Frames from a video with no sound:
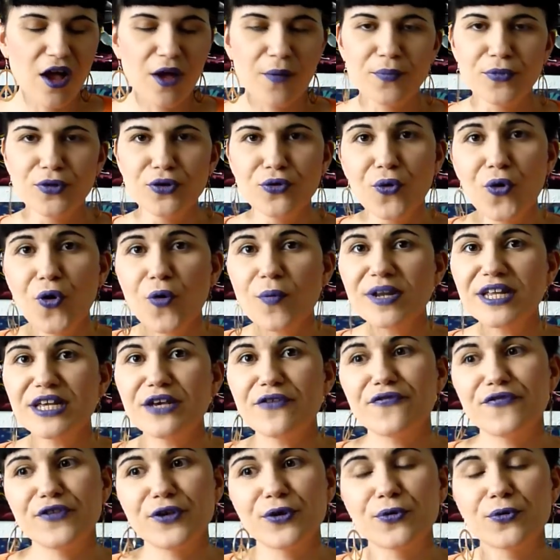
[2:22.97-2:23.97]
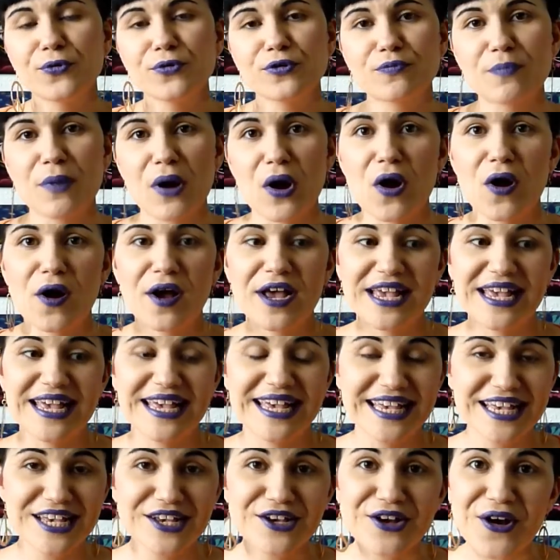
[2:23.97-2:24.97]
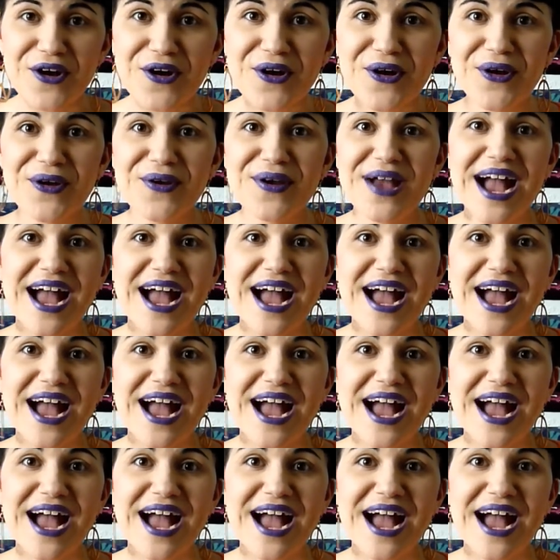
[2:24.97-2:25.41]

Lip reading: normally fueled by ego